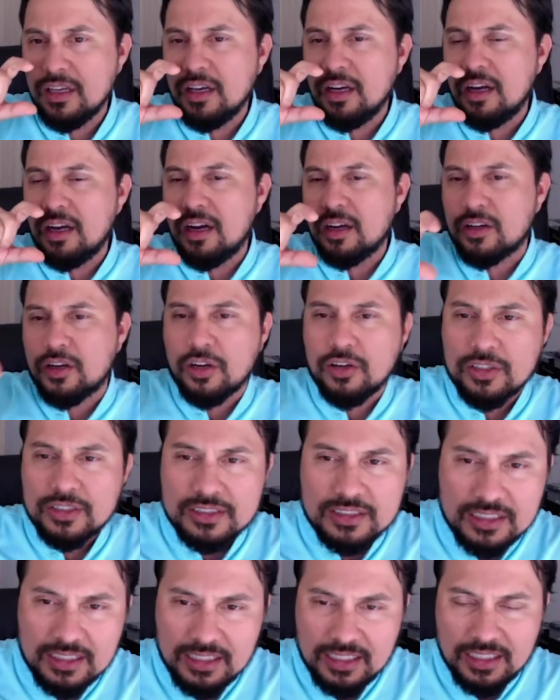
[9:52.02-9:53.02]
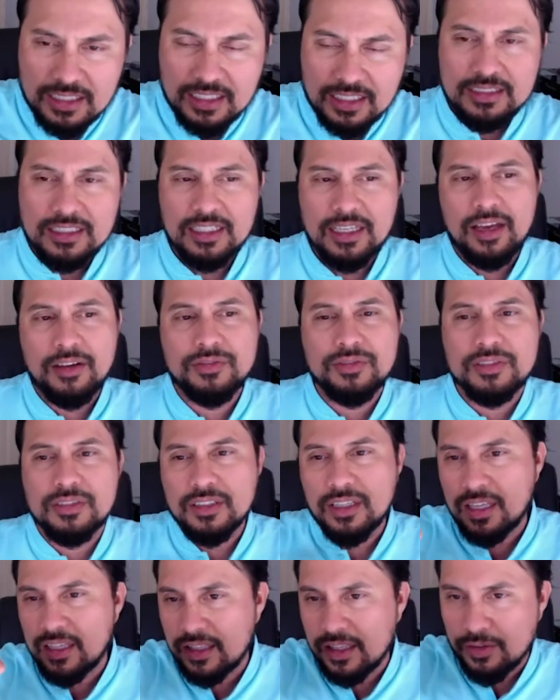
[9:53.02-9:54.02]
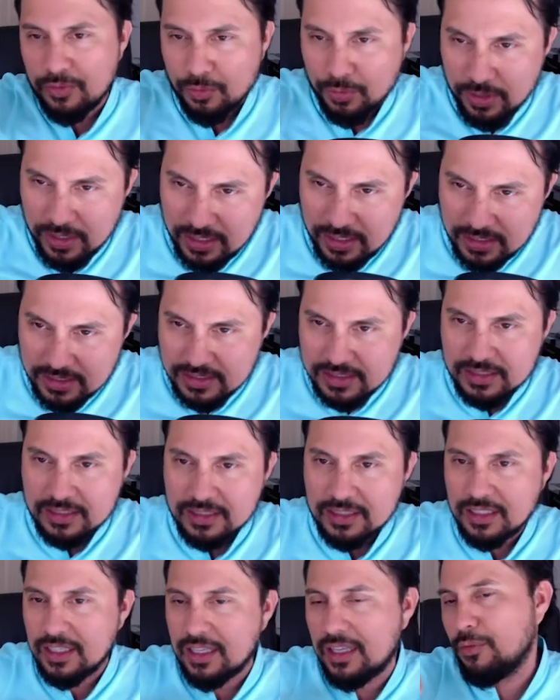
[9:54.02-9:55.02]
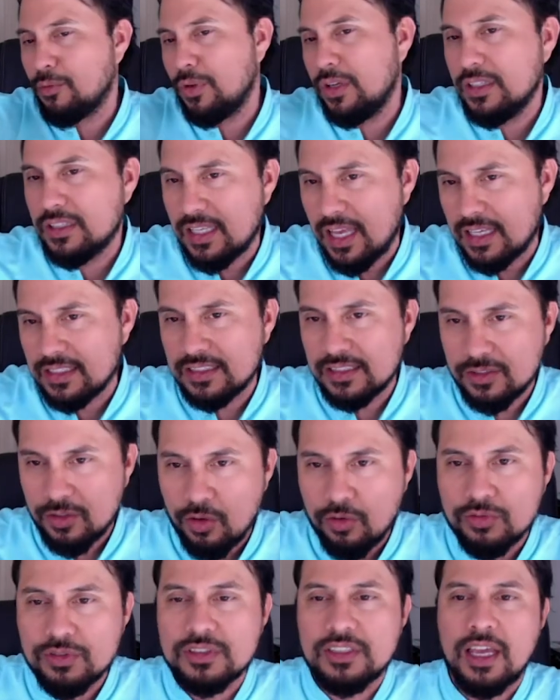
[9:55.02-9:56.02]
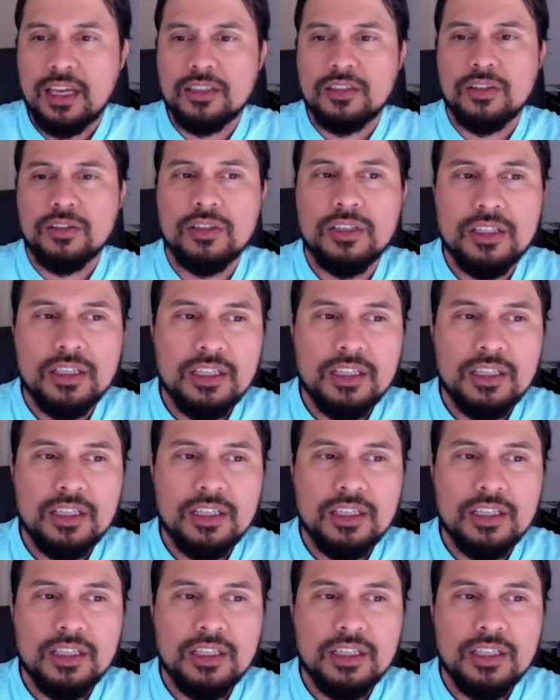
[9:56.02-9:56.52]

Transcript: currency ETFs, and then REITs. REITs has its own sector.